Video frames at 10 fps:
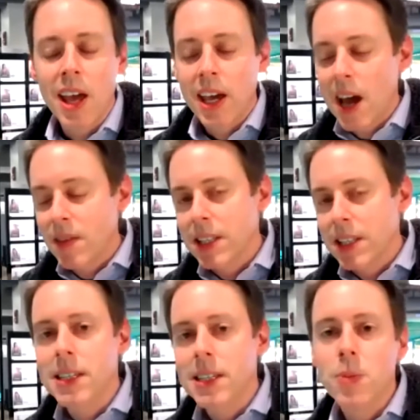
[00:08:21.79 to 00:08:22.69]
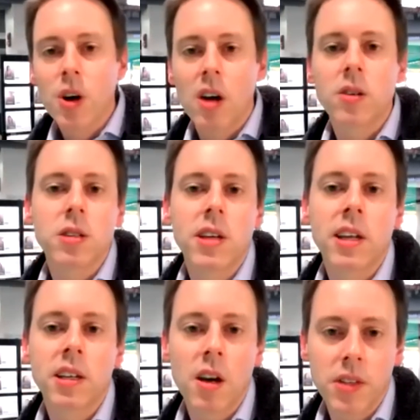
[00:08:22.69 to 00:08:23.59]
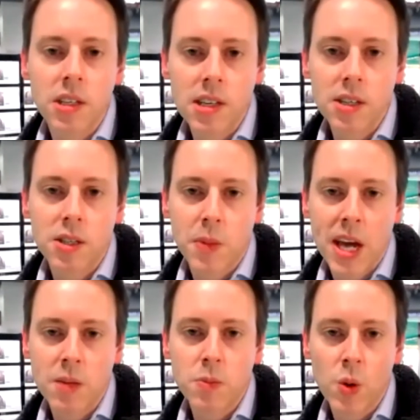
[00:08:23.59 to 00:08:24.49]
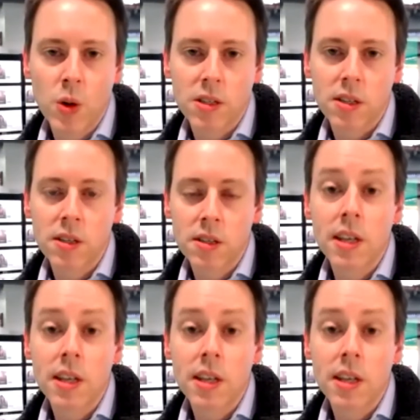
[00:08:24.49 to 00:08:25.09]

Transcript: and have a deeper understanding of the needs and pain points in,